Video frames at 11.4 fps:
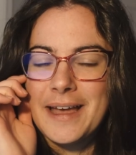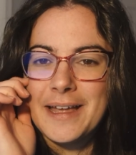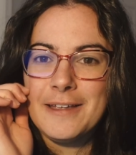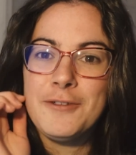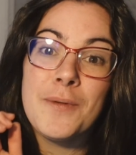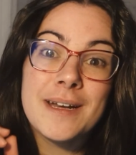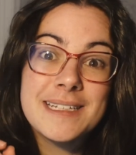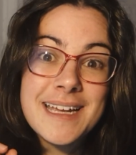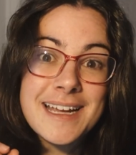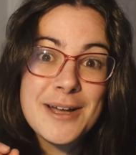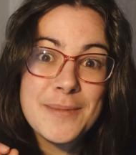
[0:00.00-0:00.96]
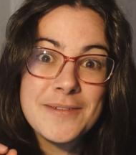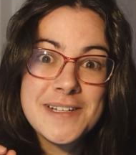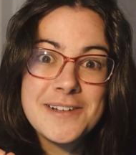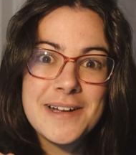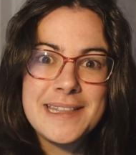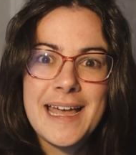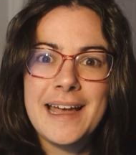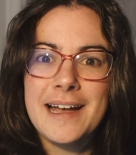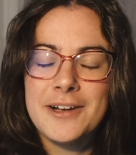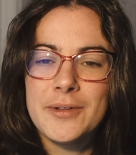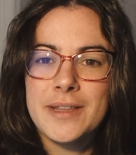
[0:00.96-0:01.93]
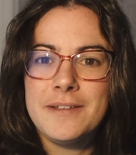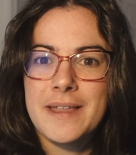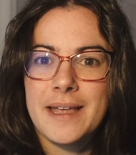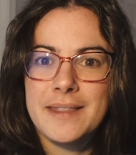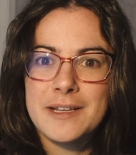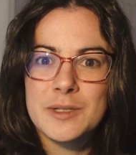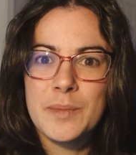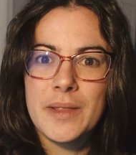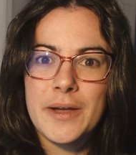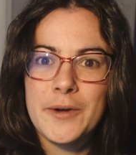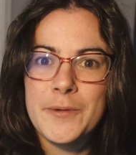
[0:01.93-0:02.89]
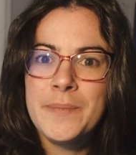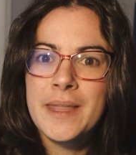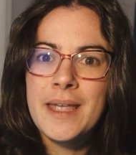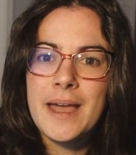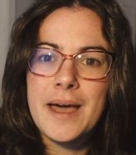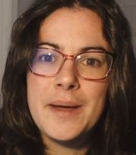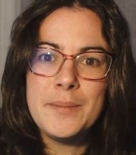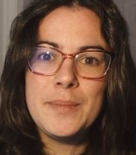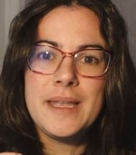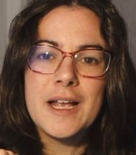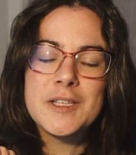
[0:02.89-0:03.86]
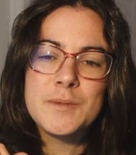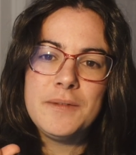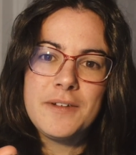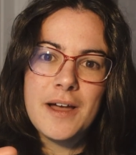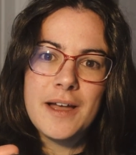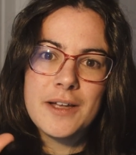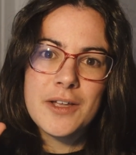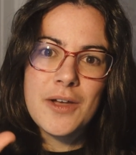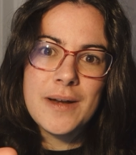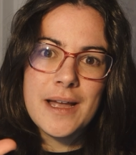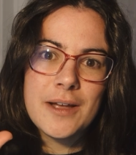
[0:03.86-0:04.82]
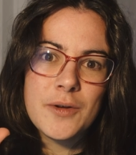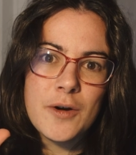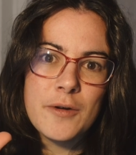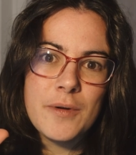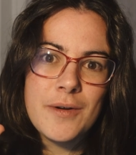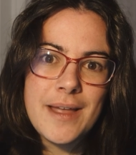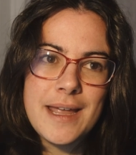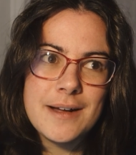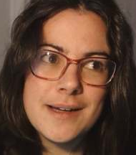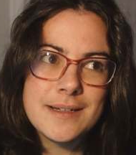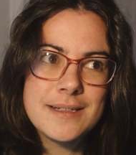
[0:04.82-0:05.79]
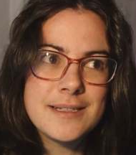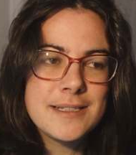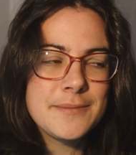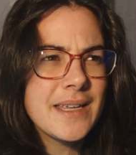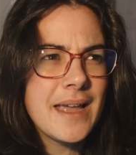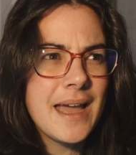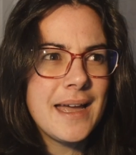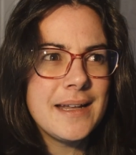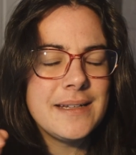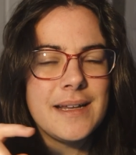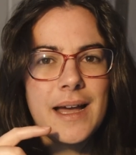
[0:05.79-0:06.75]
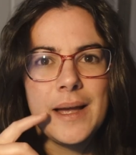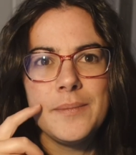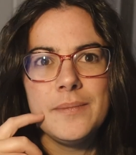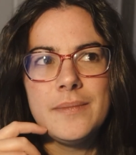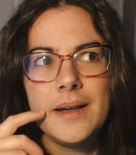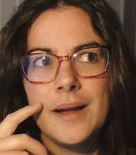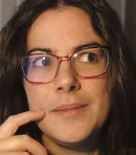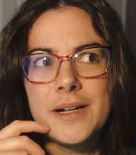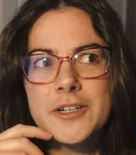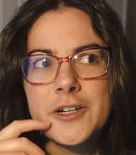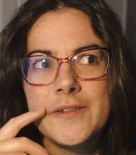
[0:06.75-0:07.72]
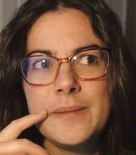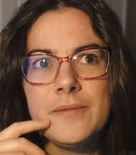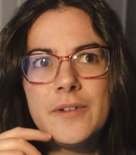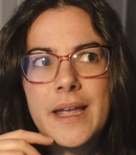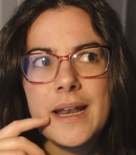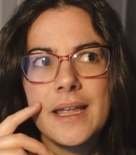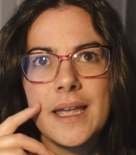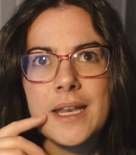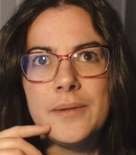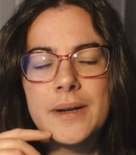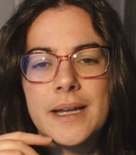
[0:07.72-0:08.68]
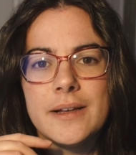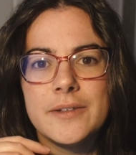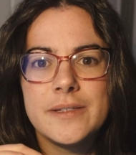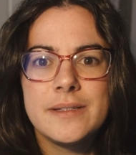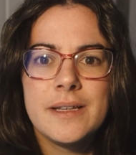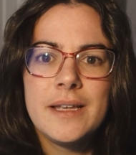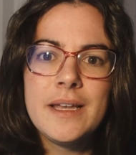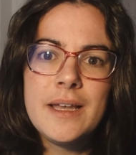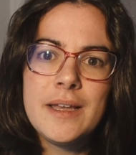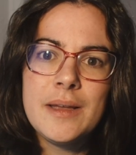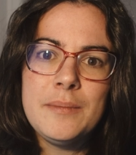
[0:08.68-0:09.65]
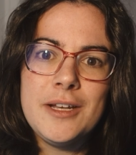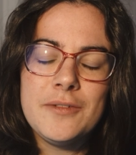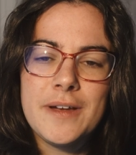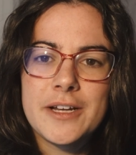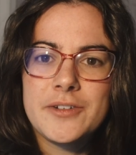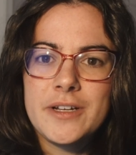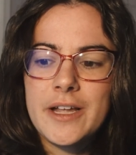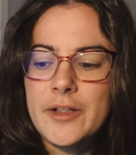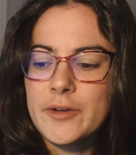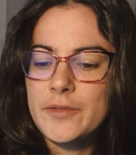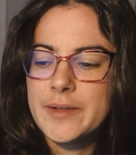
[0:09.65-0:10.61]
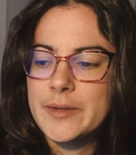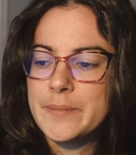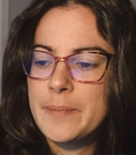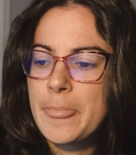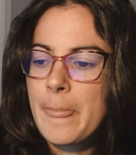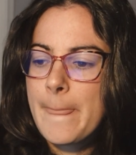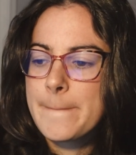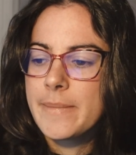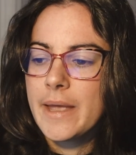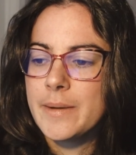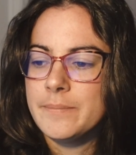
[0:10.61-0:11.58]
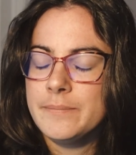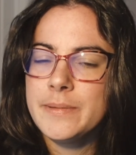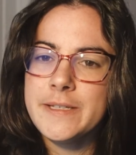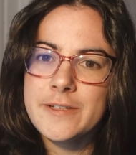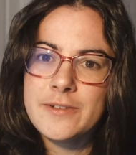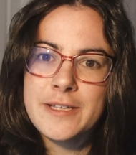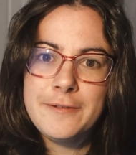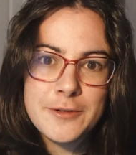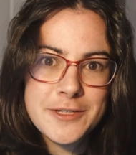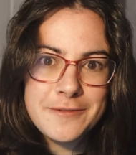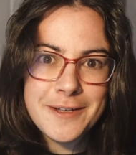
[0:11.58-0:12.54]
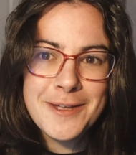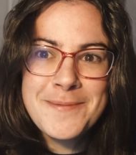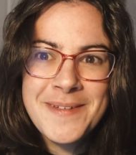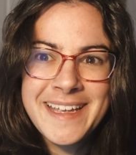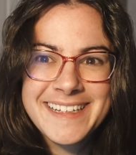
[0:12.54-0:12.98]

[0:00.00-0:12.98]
If you want to check out my video on that, I'll leave that linked below. But yeah, so we've got Kodak, Orwo, Adox, and I'm not sure if I'm forgetting anyone else manufacturing color film. Please don't say Fujifilm.